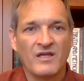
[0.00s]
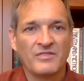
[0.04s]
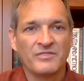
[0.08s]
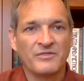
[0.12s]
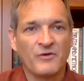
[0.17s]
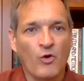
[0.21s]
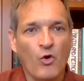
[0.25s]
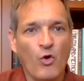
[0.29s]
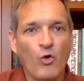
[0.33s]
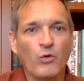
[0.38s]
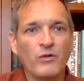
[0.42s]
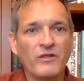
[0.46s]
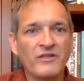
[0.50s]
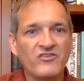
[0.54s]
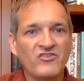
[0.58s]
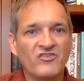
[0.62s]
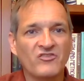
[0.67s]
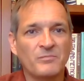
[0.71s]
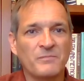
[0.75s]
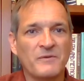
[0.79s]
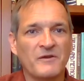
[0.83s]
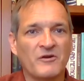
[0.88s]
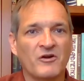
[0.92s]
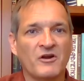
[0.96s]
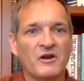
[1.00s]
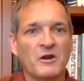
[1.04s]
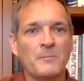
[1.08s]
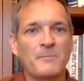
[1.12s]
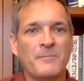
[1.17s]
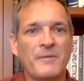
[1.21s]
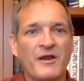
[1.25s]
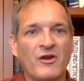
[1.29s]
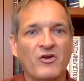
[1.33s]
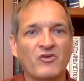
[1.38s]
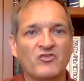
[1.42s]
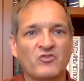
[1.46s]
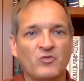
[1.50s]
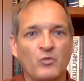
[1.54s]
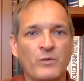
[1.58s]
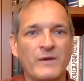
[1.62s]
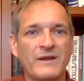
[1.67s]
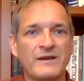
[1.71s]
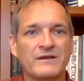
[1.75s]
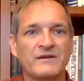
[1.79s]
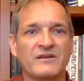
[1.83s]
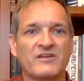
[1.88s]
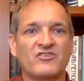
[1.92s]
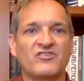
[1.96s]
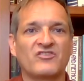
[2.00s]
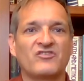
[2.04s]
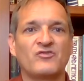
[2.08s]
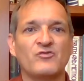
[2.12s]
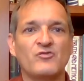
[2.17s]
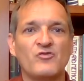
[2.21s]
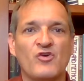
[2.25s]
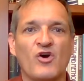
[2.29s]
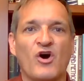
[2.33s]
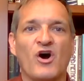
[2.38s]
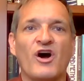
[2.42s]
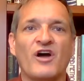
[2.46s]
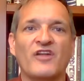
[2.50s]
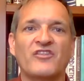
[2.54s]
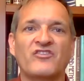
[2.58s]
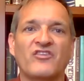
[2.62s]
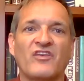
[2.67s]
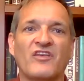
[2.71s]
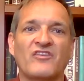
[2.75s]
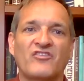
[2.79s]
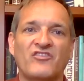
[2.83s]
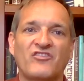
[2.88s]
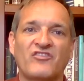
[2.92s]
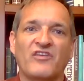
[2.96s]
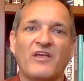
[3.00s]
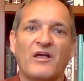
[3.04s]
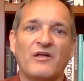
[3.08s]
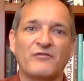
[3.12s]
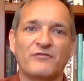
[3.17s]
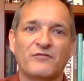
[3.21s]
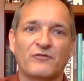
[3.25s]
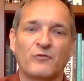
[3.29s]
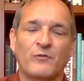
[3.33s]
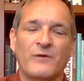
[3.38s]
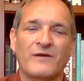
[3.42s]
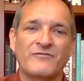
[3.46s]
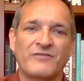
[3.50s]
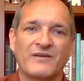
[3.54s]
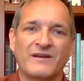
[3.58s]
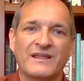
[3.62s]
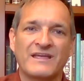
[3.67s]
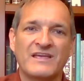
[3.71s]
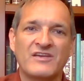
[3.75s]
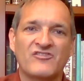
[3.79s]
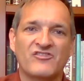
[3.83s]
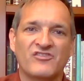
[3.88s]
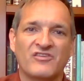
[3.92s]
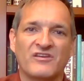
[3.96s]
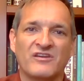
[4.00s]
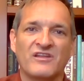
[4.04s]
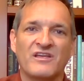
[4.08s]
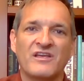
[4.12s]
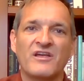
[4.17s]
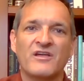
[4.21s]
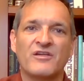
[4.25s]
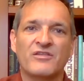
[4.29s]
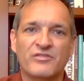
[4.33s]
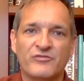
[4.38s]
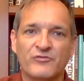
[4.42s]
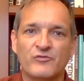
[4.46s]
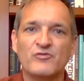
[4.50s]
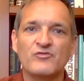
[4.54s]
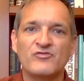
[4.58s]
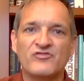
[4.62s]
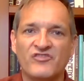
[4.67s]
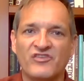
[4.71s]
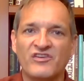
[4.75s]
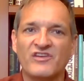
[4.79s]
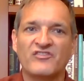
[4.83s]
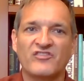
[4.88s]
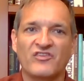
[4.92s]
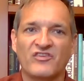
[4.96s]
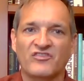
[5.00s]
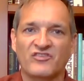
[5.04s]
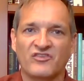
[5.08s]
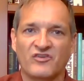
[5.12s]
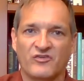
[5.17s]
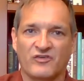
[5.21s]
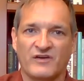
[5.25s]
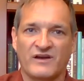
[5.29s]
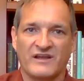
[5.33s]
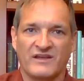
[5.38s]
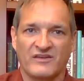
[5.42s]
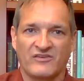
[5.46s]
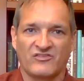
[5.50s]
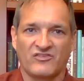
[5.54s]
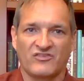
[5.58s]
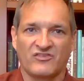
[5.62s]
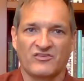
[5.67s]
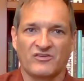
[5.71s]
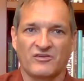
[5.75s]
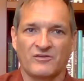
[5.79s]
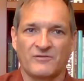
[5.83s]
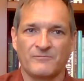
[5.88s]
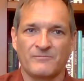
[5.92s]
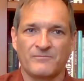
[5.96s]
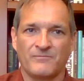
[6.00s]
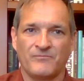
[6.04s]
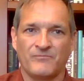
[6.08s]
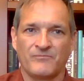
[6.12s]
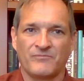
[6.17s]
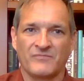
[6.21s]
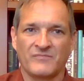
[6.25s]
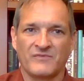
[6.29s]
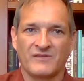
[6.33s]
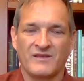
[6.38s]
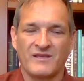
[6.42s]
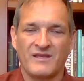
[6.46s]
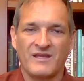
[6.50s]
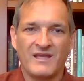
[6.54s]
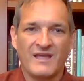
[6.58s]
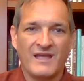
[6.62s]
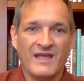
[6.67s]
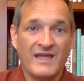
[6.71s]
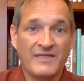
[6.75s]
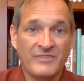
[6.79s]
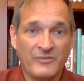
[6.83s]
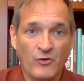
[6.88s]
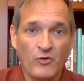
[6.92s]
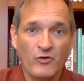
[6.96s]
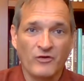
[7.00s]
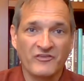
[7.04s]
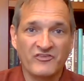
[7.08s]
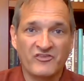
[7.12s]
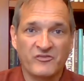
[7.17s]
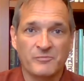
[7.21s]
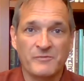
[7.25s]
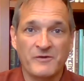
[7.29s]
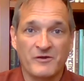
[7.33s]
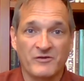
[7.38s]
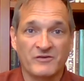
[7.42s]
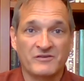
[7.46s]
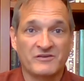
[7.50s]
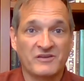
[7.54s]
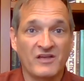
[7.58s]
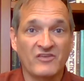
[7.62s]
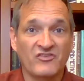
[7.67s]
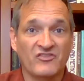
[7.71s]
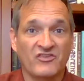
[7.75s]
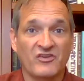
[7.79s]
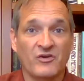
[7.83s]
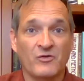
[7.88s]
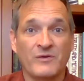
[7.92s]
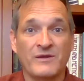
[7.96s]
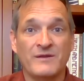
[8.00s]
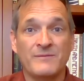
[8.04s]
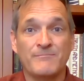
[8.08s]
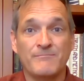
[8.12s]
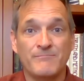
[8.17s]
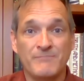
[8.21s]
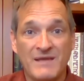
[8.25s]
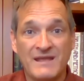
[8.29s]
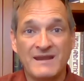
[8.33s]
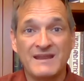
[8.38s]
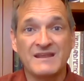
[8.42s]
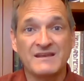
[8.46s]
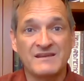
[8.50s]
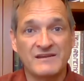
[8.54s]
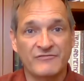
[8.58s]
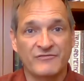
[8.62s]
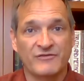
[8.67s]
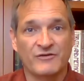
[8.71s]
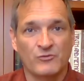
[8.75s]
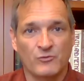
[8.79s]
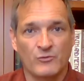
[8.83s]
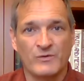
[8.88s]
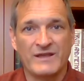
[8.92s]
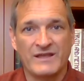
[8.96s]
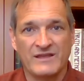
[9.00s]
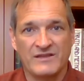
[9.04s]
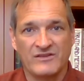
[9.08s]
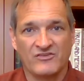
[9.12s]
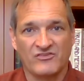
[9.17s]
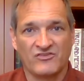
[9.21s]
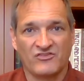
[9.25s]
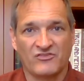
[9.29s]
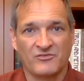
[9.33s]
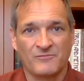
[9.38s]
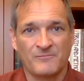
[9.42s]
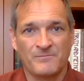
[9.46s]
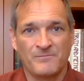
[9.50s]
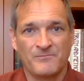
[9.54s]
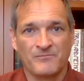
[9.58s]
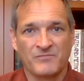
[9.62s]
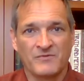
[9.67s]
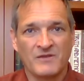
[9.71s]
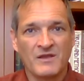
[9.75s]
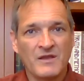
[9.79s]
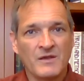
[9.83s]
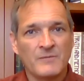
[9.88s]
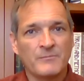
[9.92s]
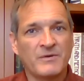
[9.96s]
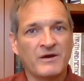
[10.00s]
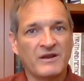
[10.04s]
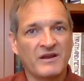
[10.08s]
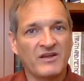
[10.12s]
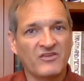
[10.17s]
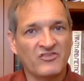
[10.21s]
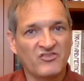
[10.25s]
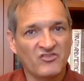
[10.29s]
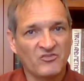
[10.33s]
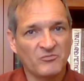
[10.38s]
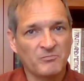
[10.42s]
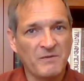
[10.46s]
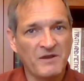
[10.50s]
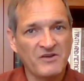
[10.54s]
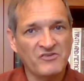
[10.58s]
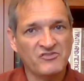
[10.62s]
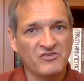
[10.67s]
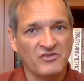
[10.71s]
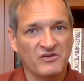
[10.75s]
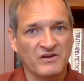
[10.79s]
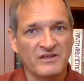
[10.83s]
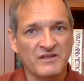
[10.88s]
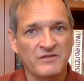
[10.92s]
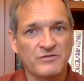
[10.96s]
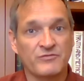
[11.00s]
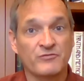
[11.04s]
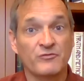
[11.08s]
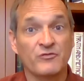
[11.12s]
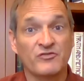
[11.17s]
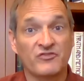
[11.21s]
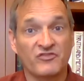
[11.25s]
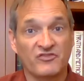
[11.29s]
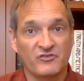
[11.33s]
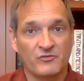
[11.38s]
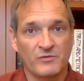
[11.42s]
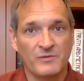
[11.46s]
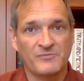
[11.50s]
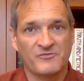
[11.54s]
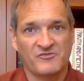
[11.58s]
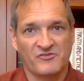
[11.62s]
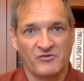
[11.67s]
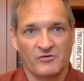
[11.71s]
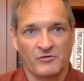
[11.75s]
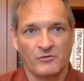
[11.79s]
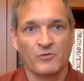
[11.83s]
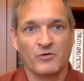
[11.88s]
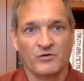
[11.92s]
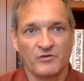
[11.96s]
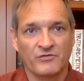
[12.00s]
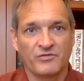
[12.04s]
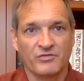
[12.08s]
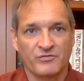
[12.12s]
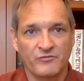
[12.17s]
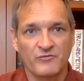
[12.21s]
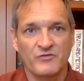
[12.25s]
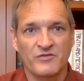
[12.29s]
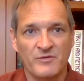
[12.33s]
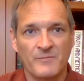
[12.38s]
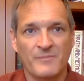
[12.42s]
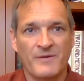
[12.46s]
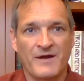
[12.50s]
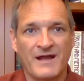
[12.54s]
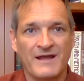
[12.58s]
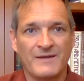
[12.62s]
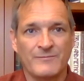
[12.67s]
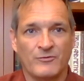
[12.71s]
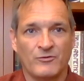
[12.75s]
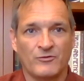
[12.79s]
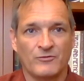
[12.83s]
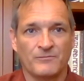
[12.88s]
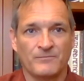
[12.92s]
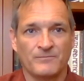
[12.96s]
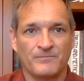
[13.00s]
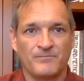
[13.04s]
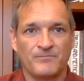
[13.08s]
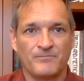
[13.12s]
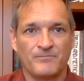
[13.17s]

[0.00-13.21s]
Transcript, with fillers: The Holy Spirit bears witness to God's self revelation through Jesus Christ. And the Holy Spirit does so in many different ways, but especially through Scripture or through the Bible.